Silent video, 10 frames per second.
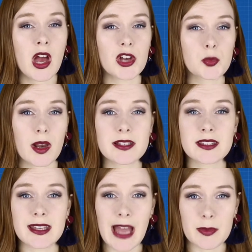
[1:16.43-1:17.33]
as well as
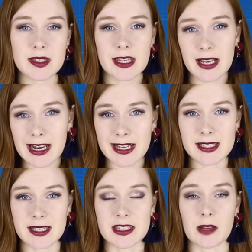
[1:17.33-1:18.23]
the GABA signalling
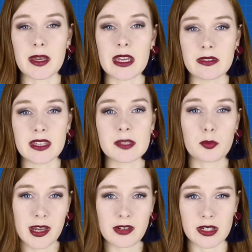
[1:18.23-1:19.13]
system in this
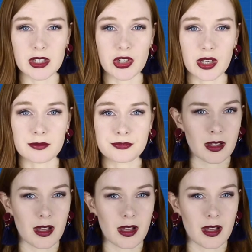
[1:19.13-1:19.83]
brain region.